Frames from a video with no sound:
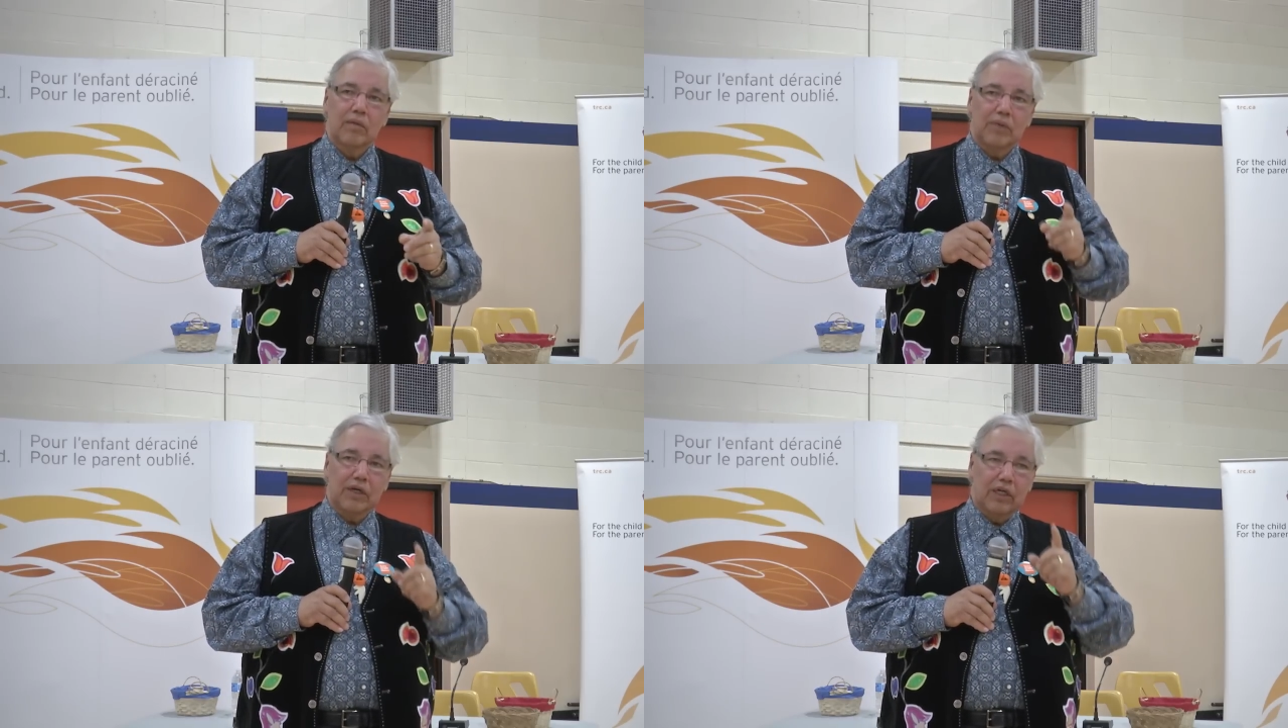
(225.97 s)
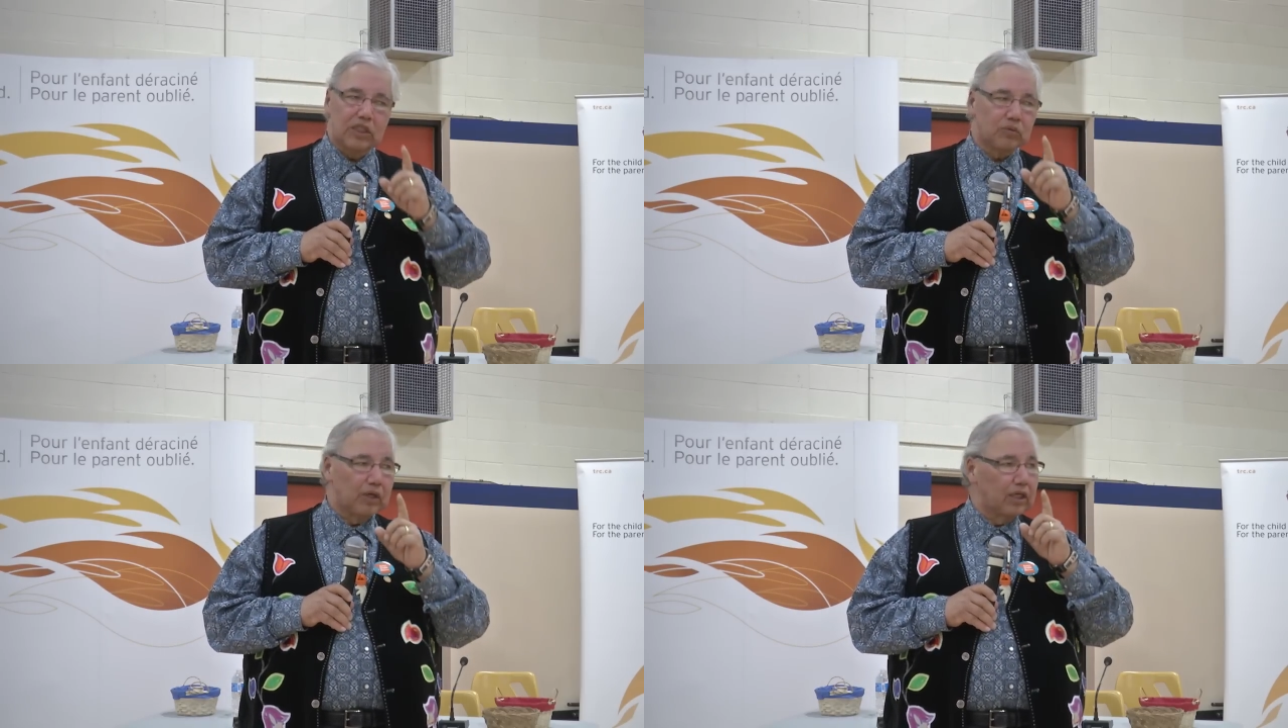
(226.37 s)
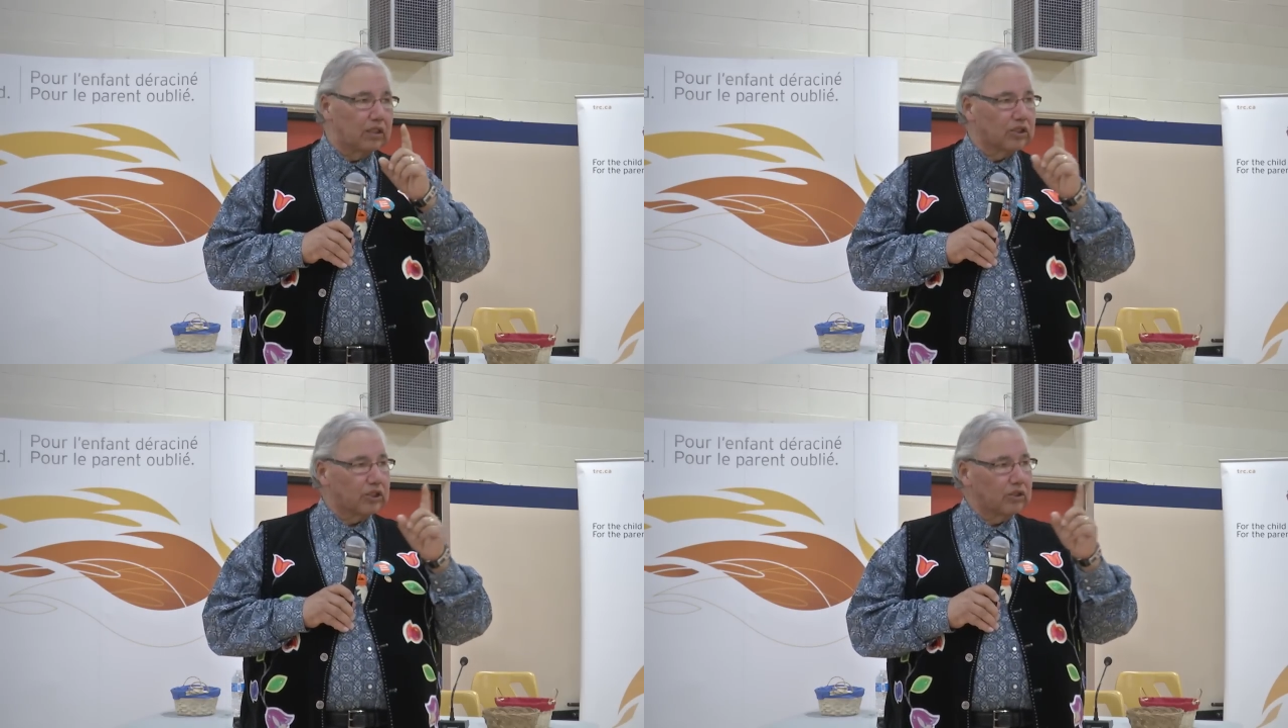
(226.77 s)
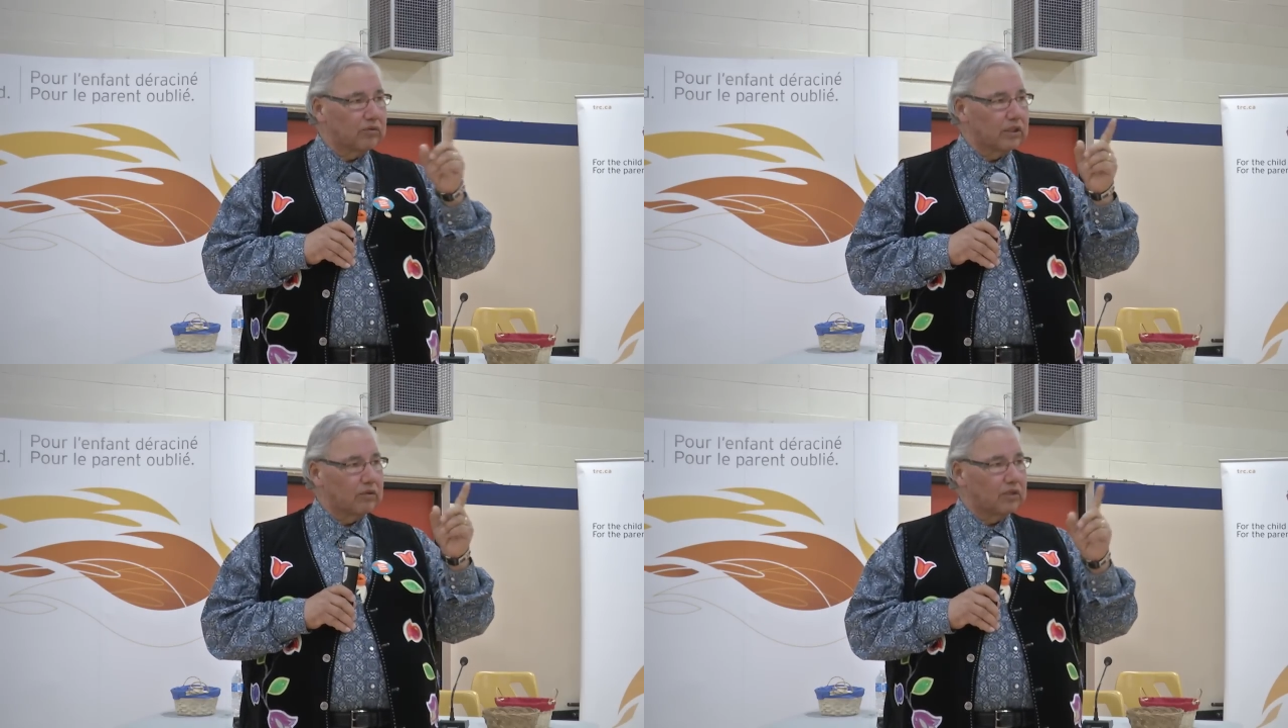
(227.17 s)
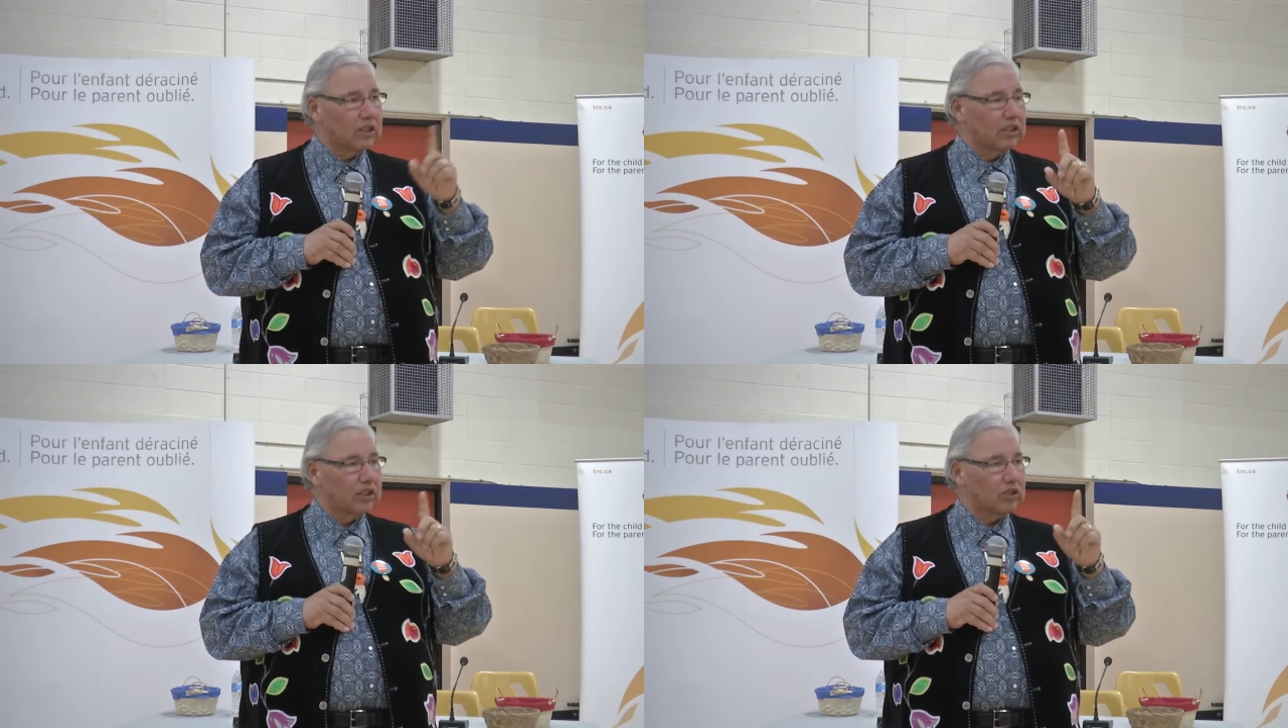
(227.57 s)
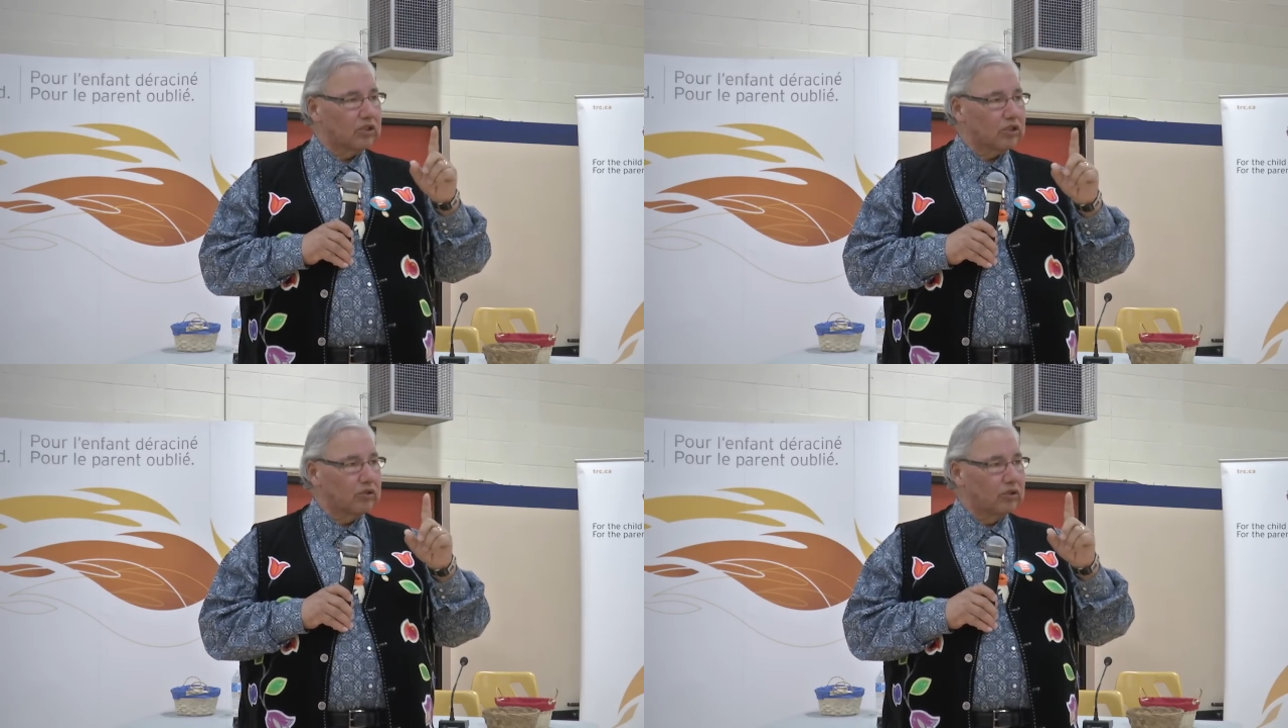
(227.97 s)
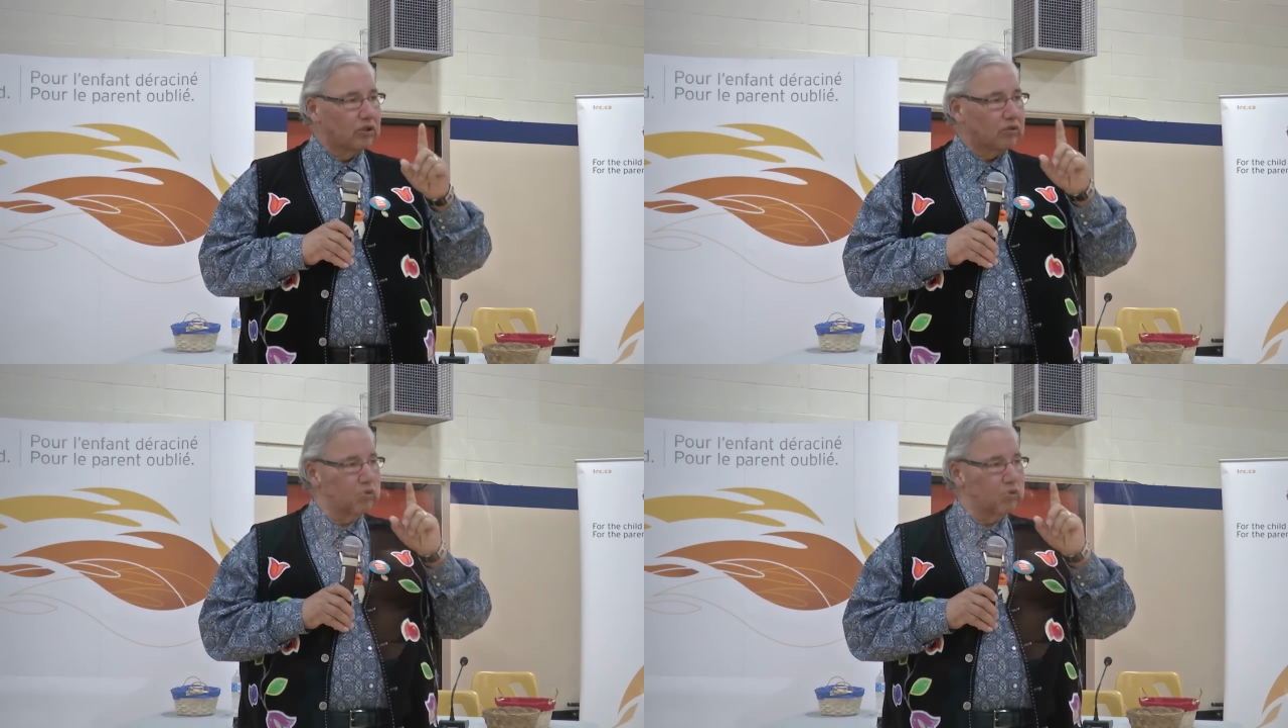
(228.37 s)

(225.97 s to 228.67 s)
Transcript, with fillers: Because while the children in residential schools